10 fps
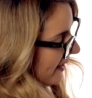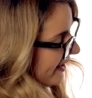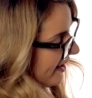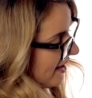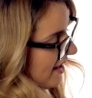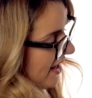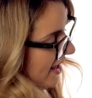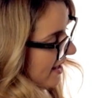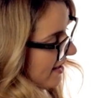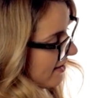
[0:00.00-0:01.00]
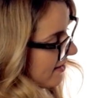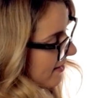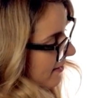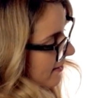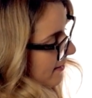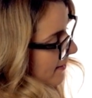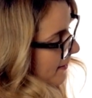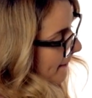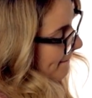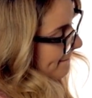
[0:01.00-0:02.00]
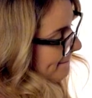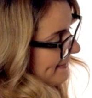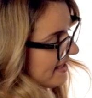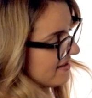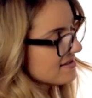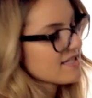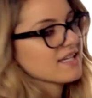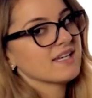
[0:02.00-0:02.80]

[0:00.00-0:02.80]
Il est means